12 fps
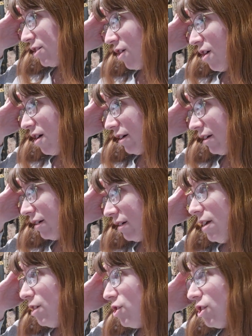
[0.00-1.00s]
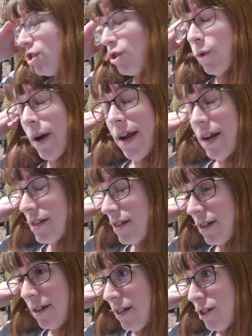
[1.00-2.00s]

song. It's just great.